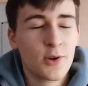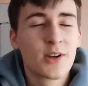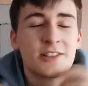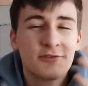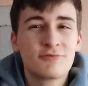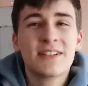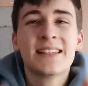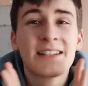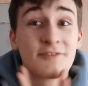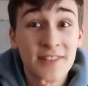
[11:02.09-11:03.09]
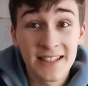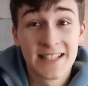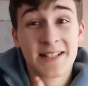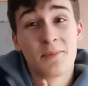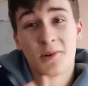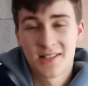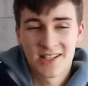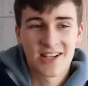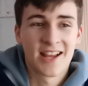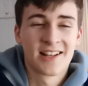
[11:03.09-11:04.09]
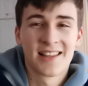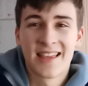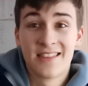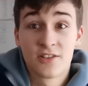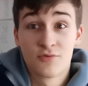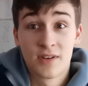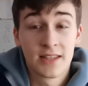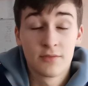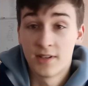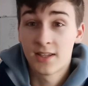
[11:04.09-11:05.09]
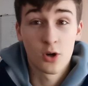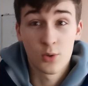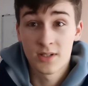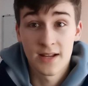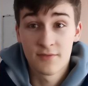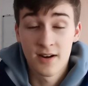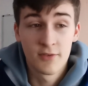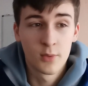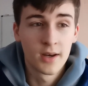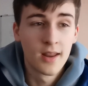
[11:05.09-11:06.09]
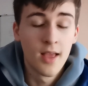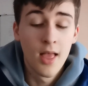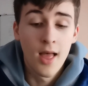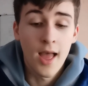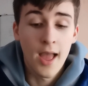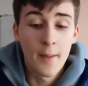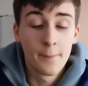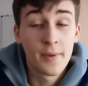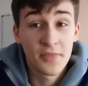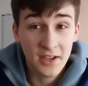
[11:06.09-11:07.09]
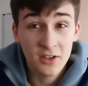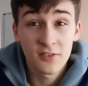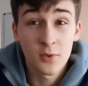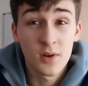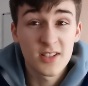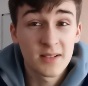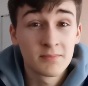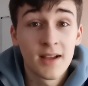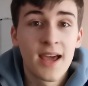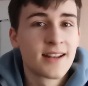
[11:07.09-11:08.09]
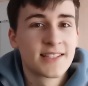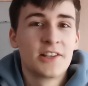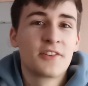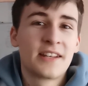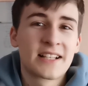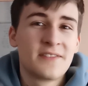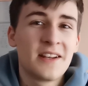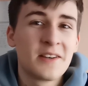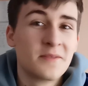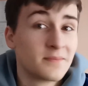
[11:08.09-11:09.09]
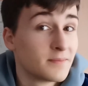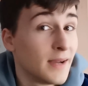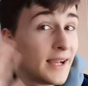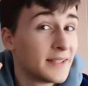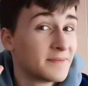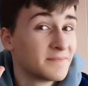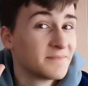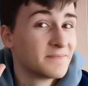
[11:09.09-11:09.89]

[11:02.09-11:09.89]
below, because it really, really supports this channel in this really, really awkward time for everyone. But thank you all for watching, and I'll see you all in the next video. Bye.